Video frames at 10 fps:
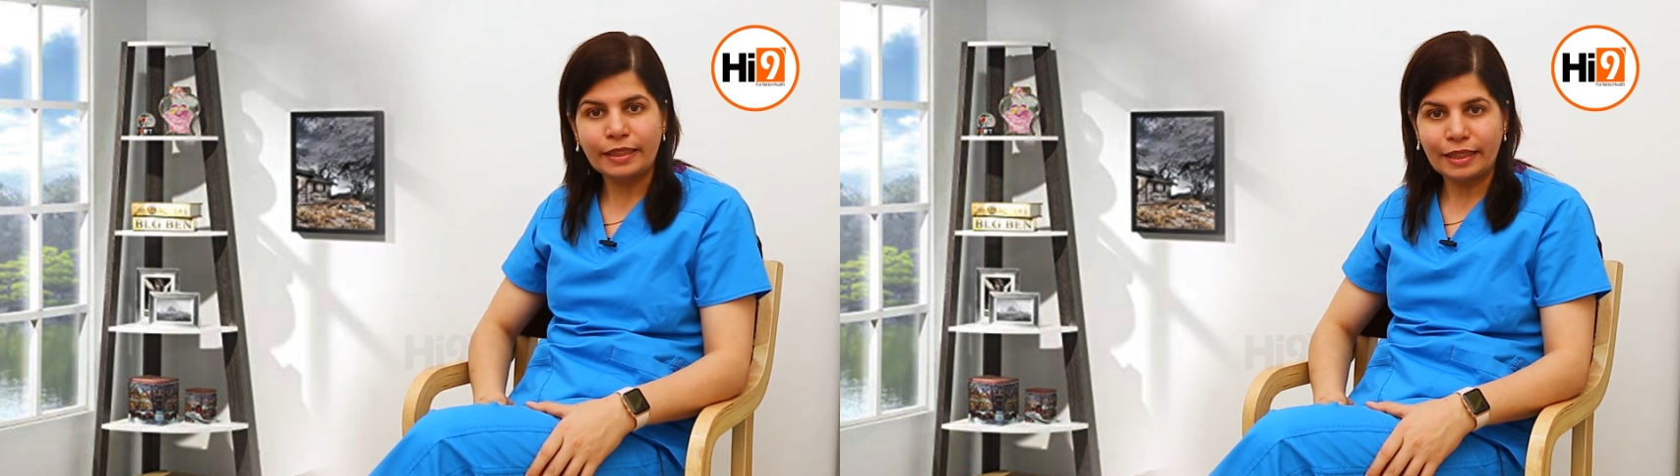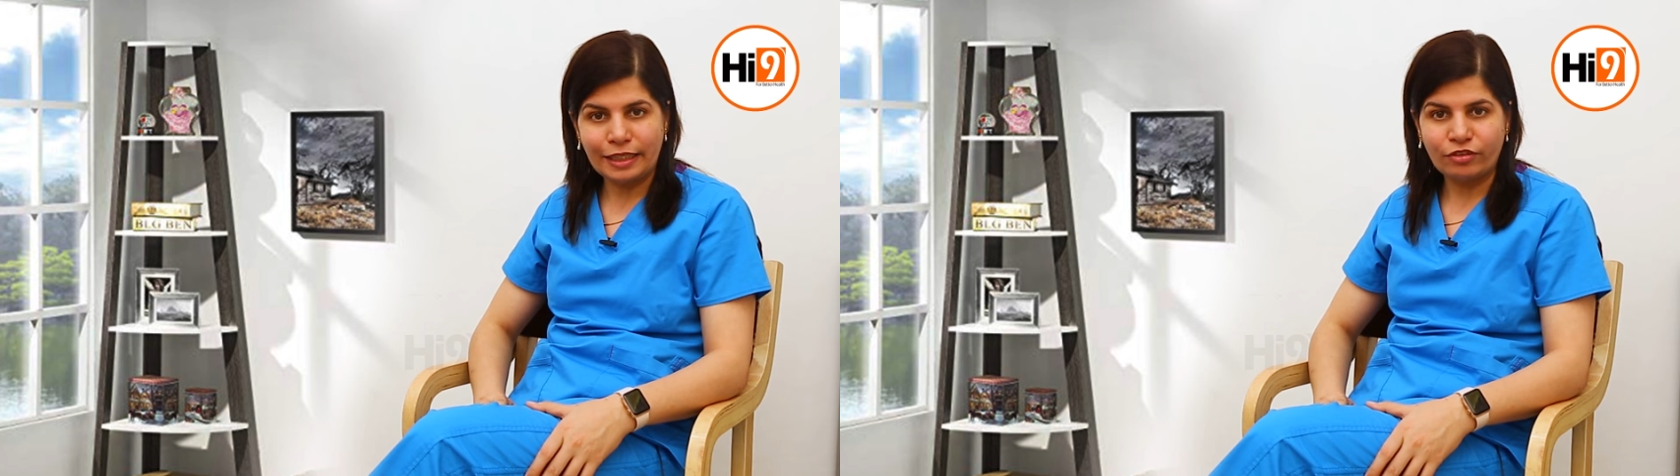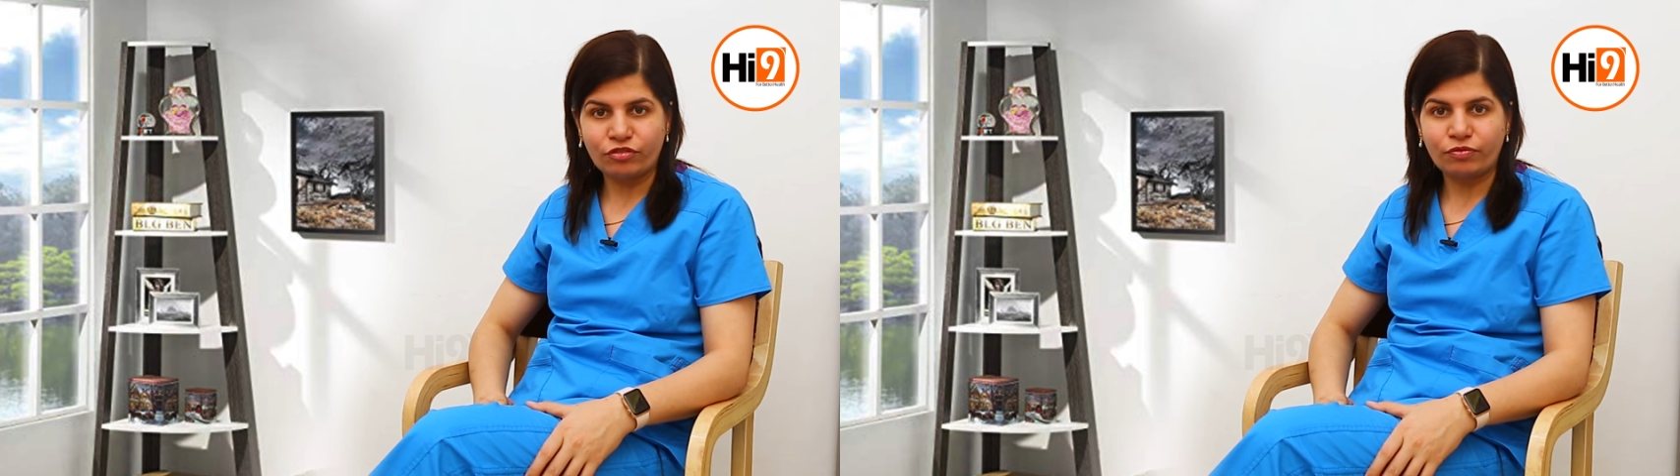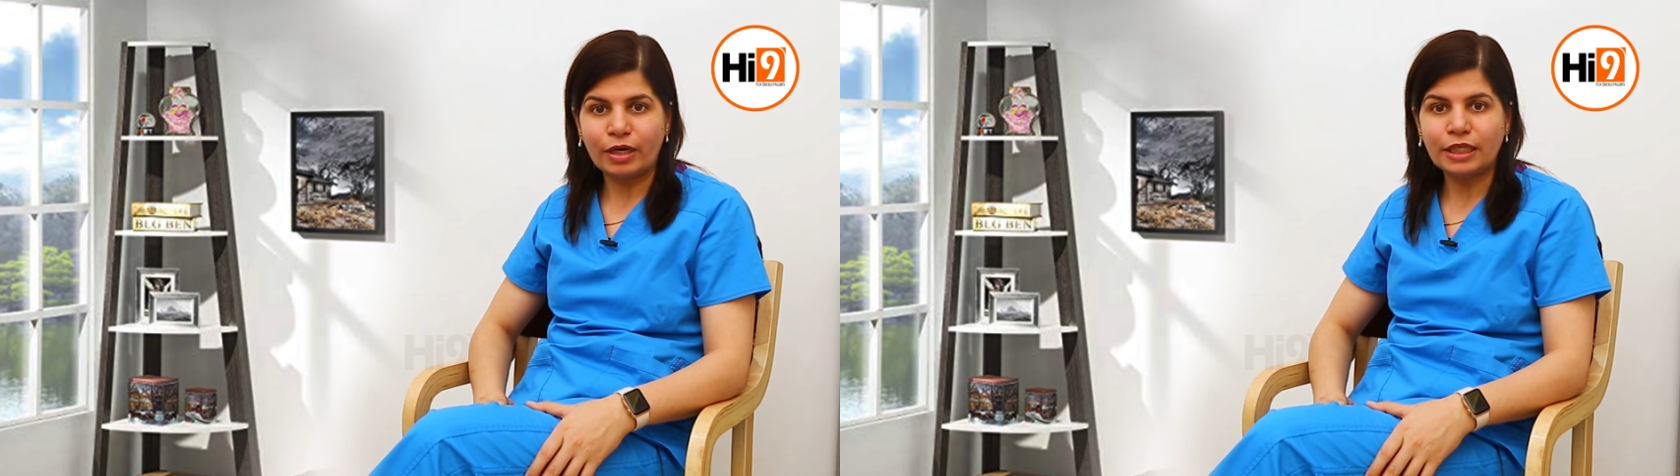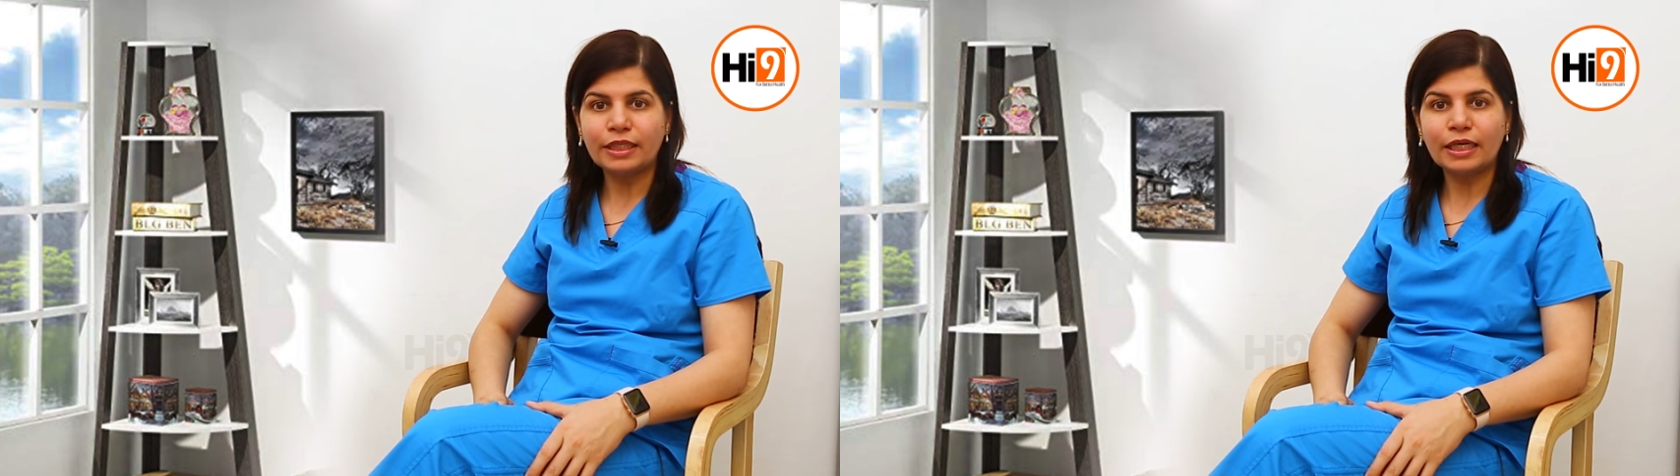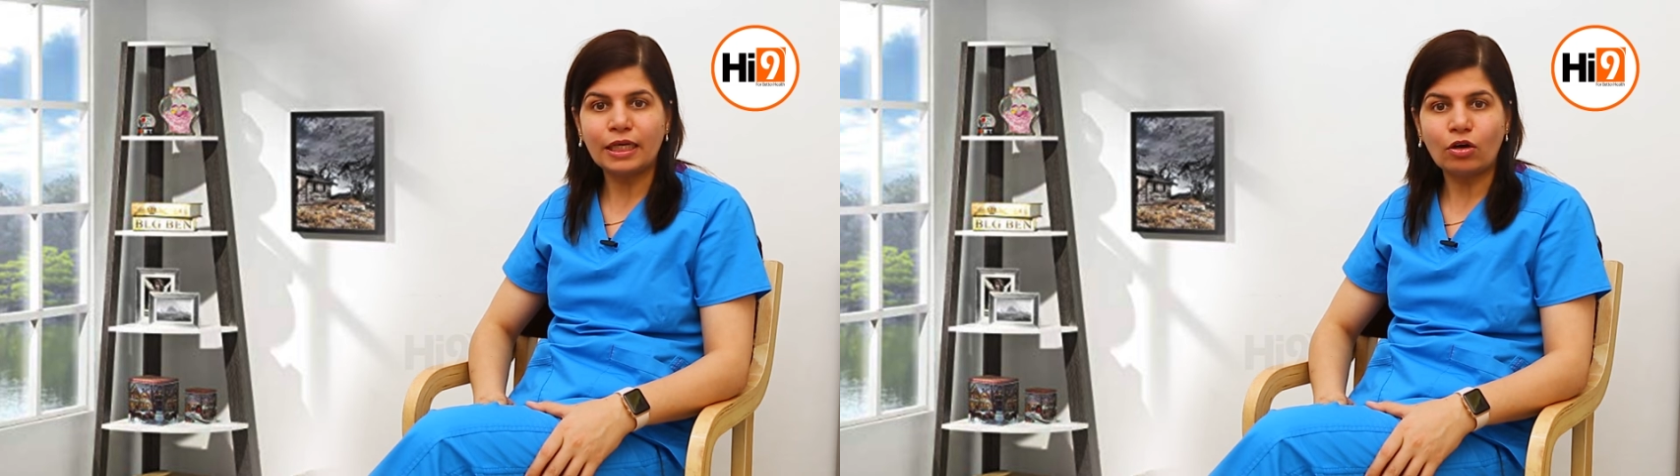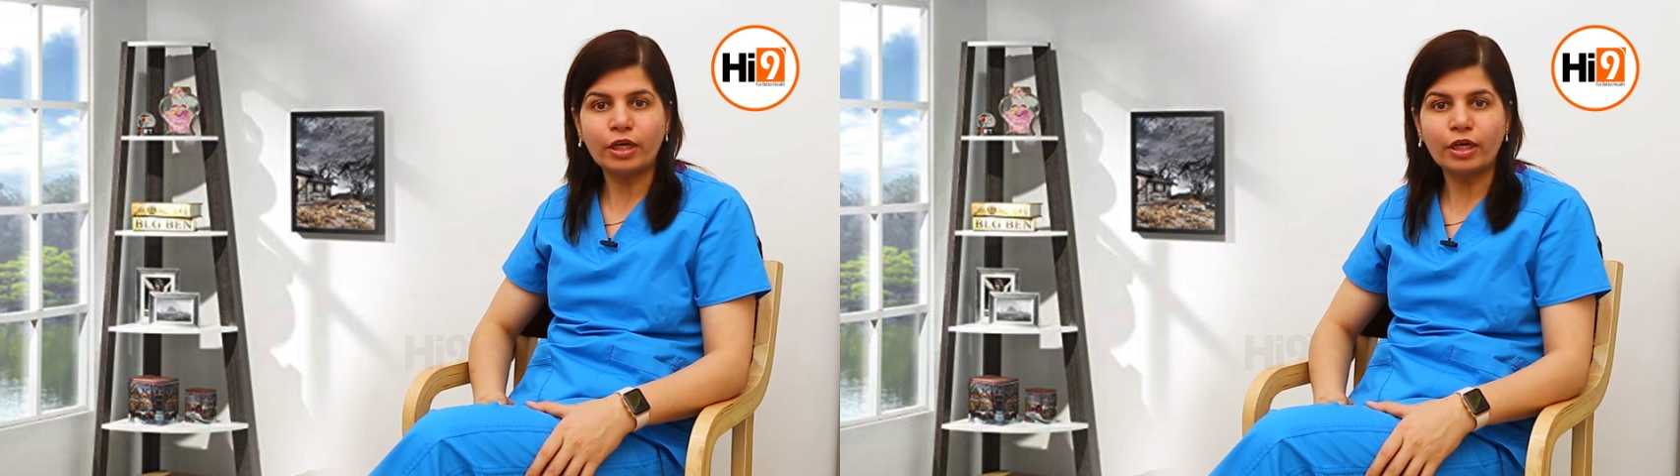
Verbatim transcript: relief but they are